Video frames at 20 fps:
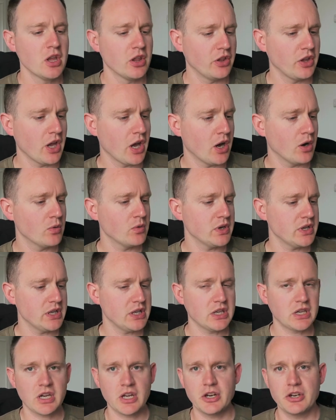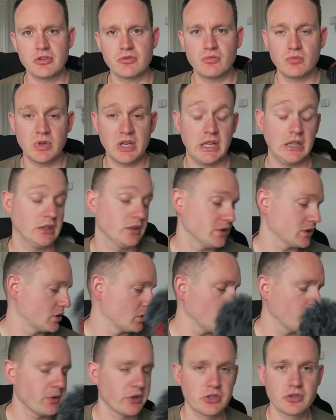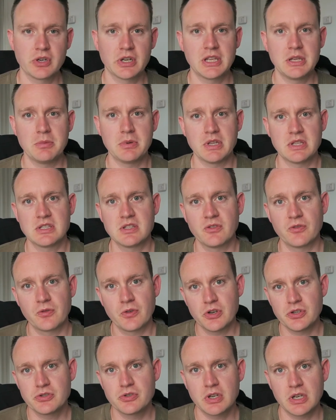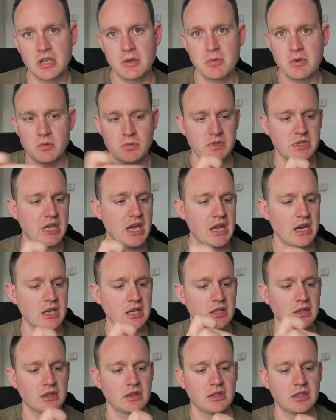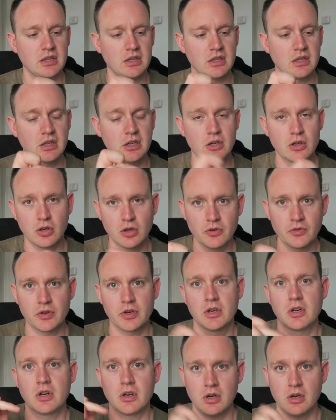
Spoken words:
The only kind of, well, there's a couple of tricky bits. The first tricky bit was getting the cover